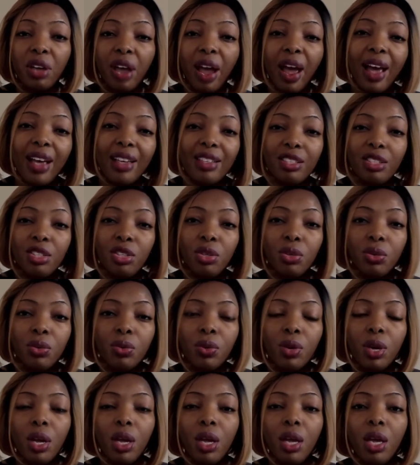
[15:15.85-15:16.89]
ask you,
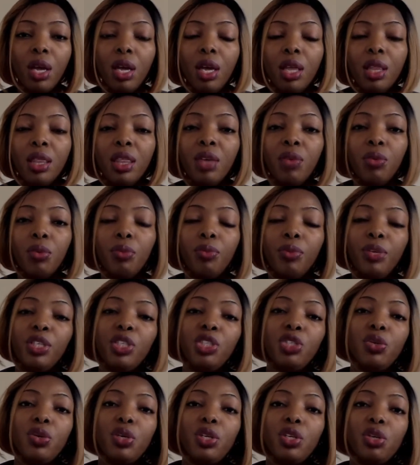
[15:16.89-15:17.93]
they will
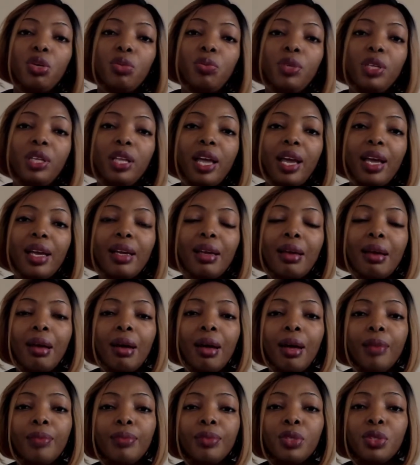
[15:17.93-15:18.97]
meet you and they'll be like,
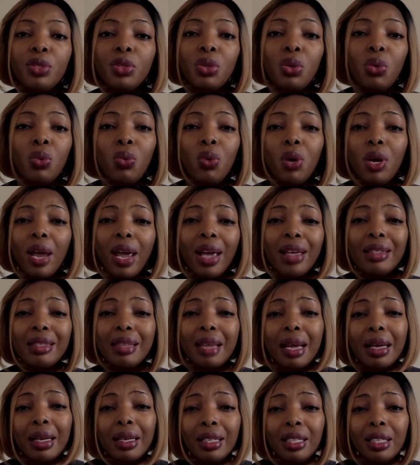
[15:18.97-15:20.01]
so what
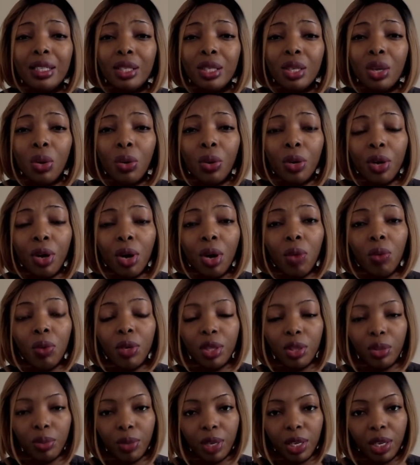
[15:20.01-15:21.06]
exactly is going on
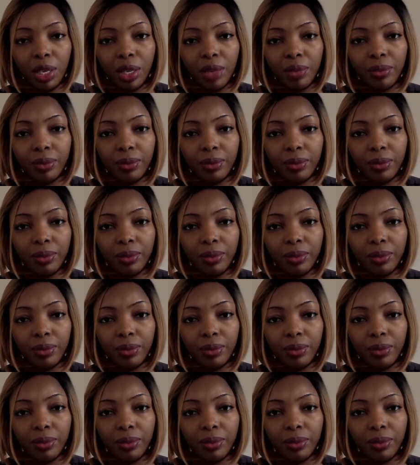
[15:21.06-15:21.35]
with me?